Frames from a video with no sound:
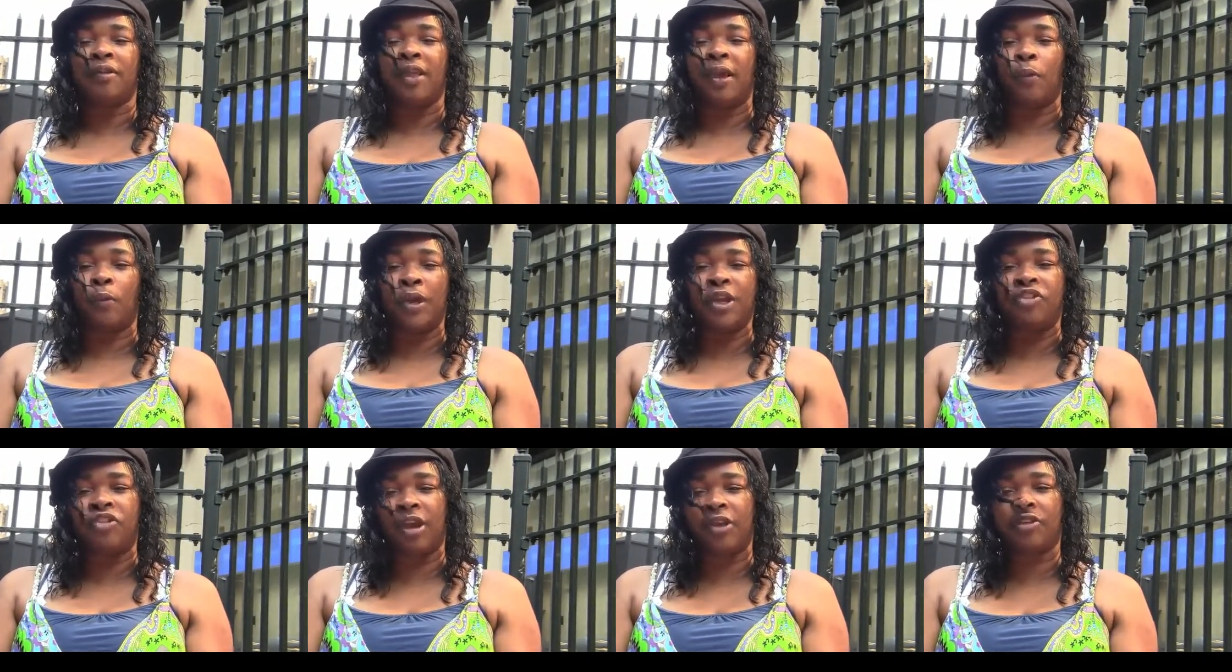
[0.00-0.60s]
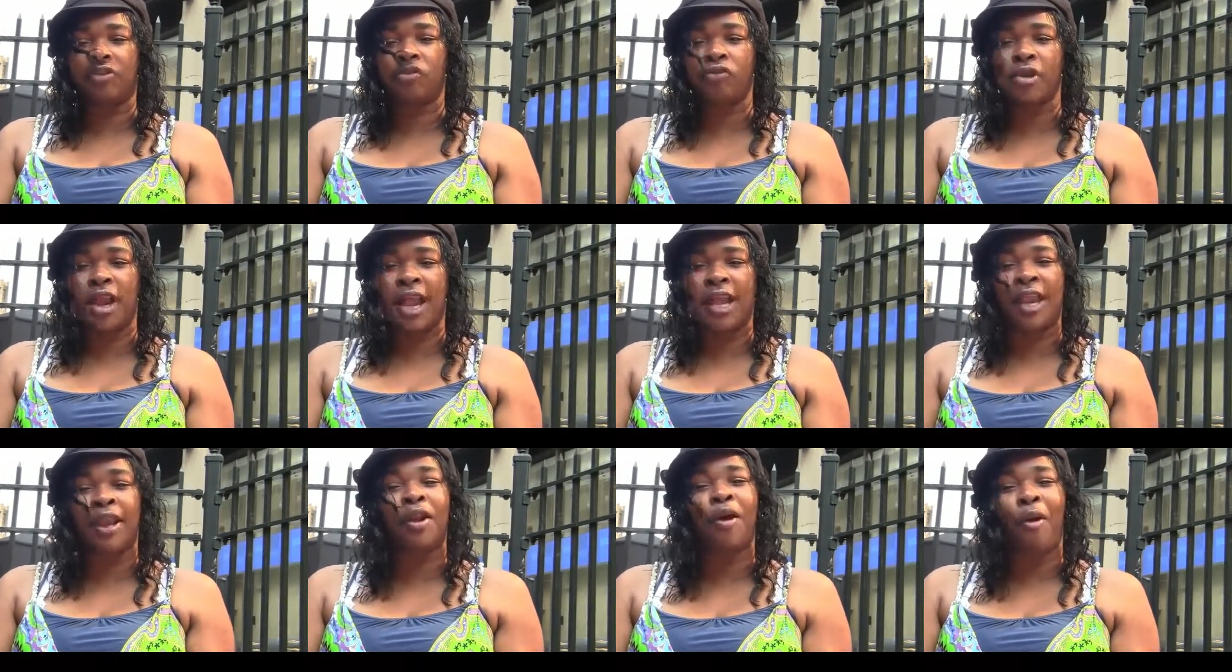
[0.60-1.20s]
that we just
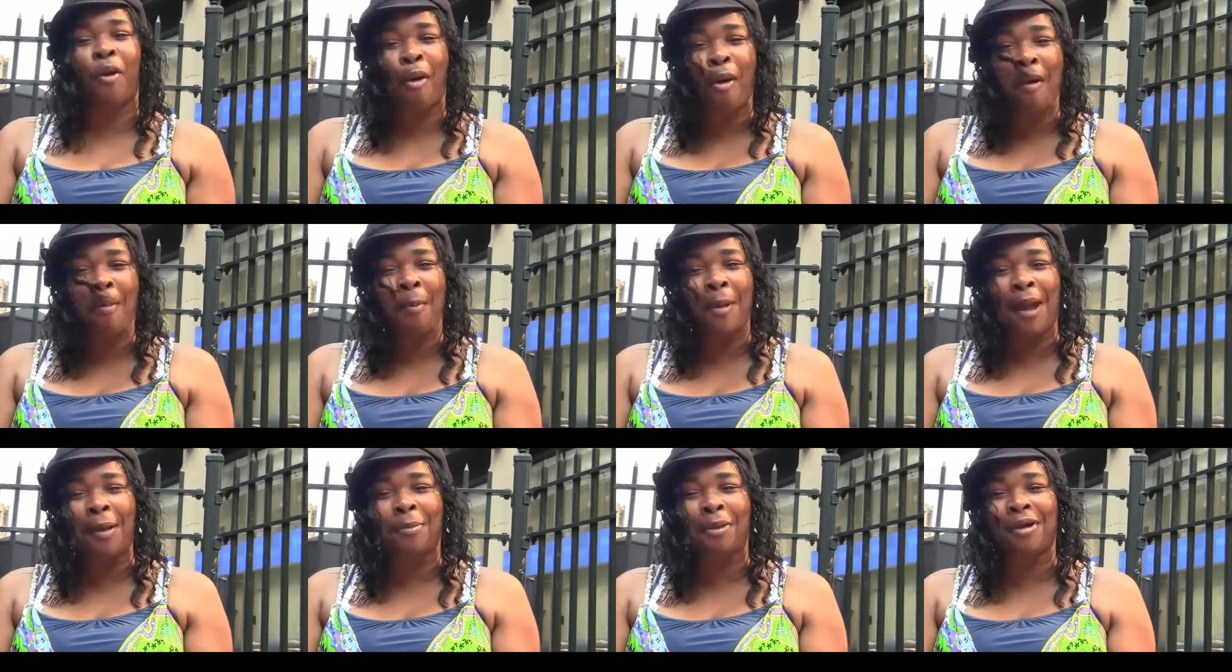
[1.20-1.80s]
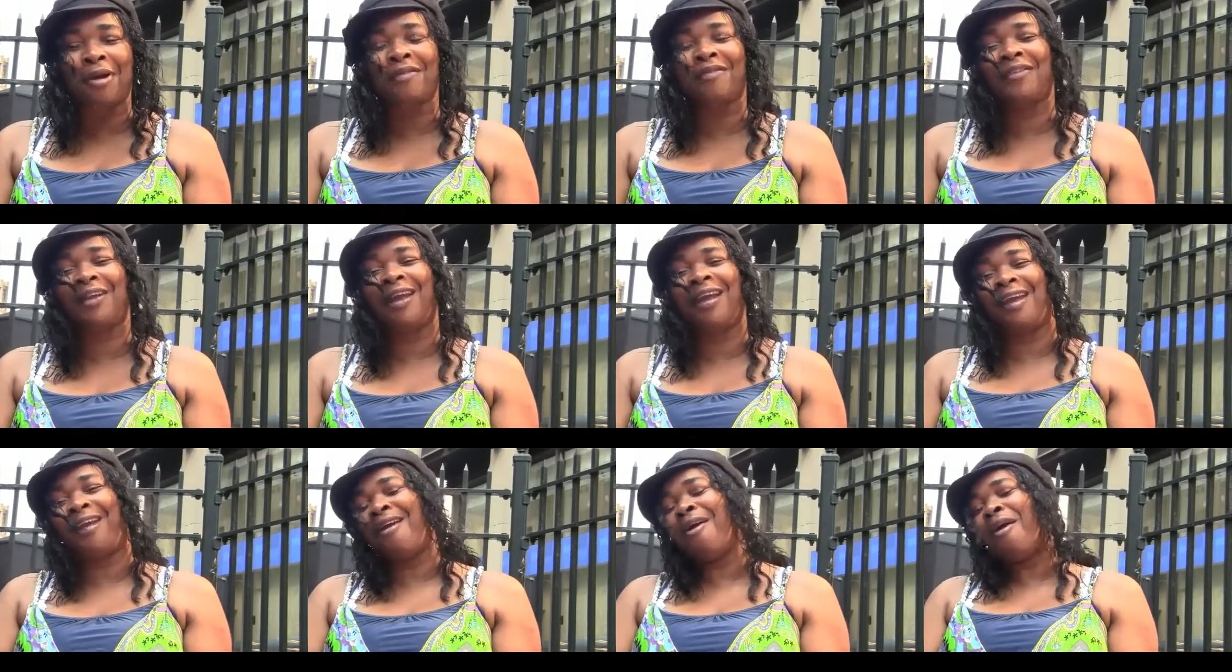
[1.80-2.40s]
created on my
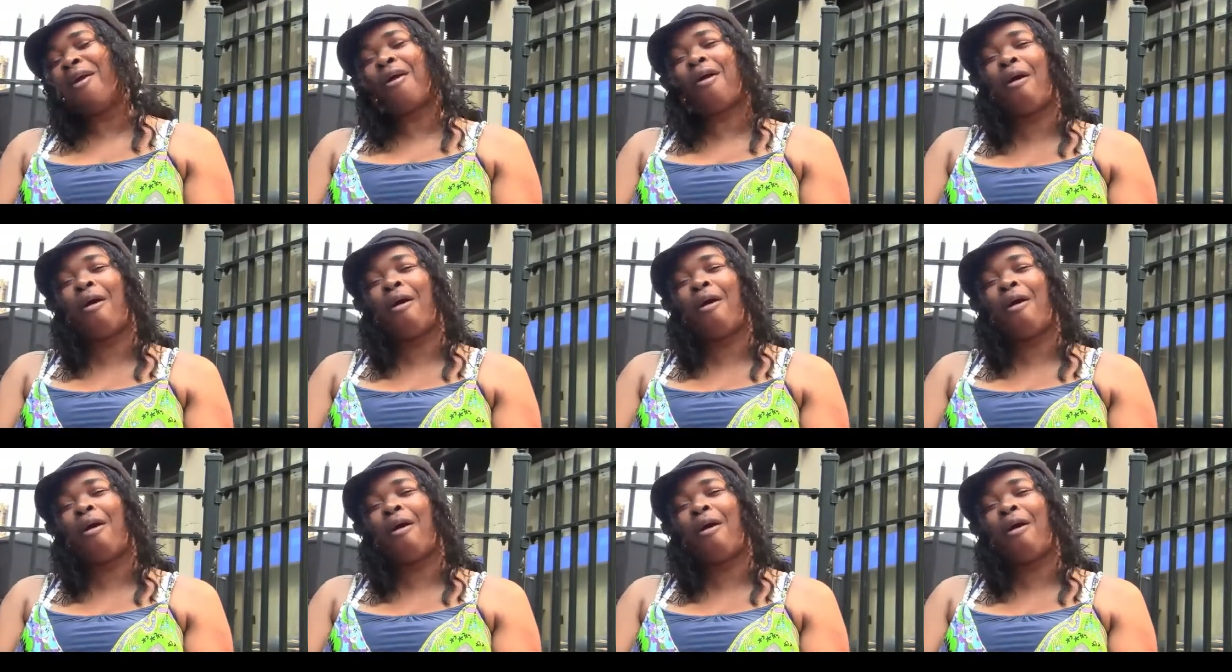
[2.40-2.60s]
birthday